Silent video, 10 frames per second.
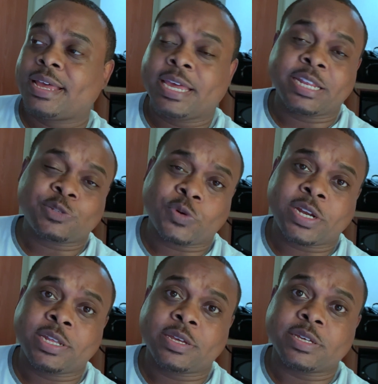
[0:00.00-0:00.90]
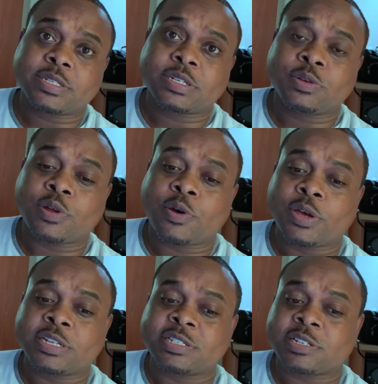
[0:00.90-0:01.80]
it is what it is.
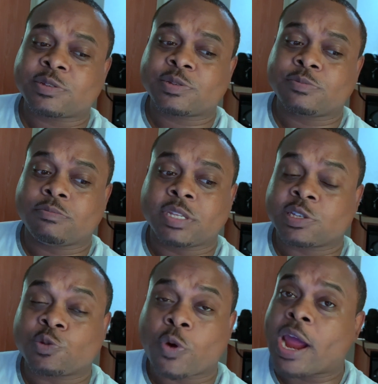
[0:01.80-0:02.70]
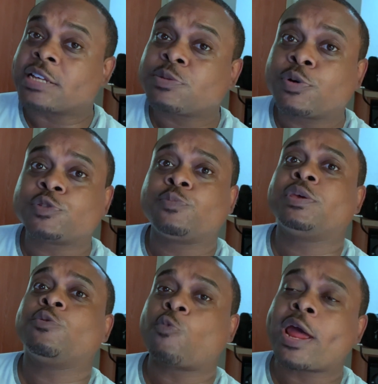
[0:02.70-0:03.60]
It's just, this is where I'm supposed to
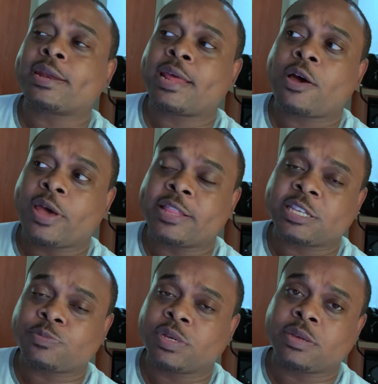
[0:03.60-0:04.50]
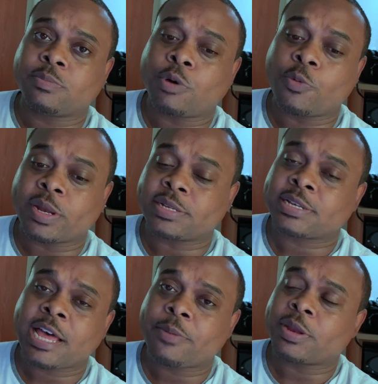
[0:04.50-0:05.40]
be right now at this big moment in
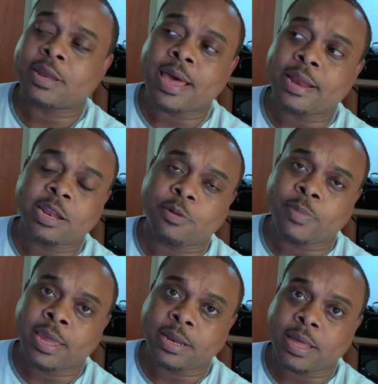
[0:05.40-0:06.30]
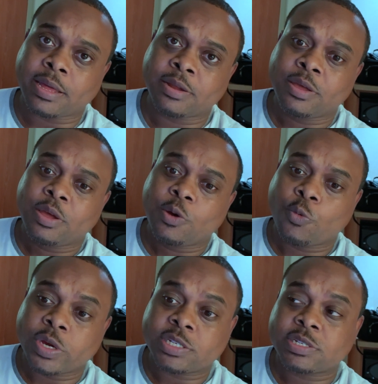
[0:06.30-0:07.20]
time and not at a mainline,
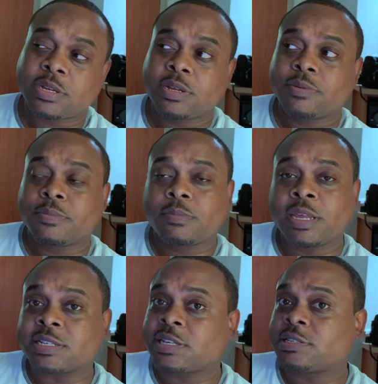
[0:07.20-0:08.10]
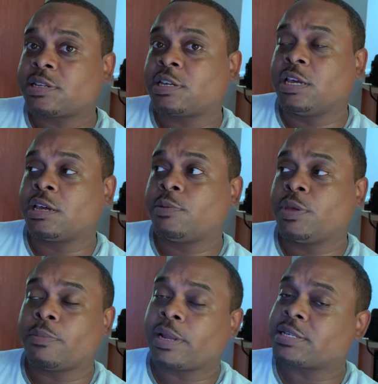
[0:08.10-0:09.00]
which in a sense, it could
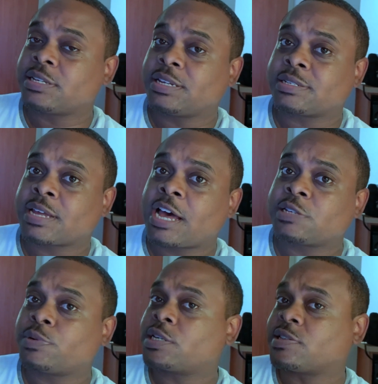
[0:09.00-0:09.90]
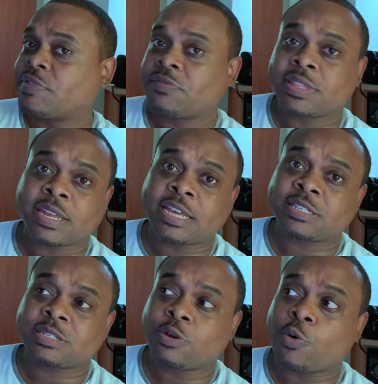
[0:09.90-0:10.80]
be a blessing in disguise because of everything
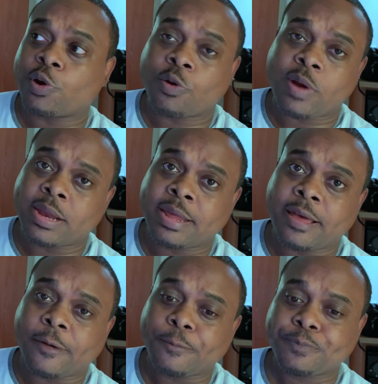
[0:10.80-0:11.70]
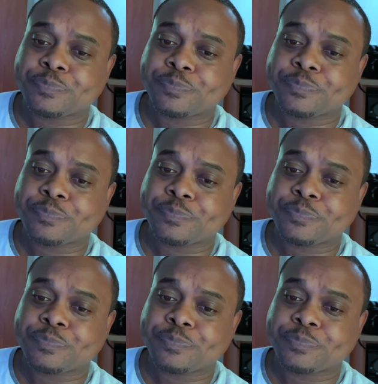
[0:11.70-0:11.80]
that's going on right now.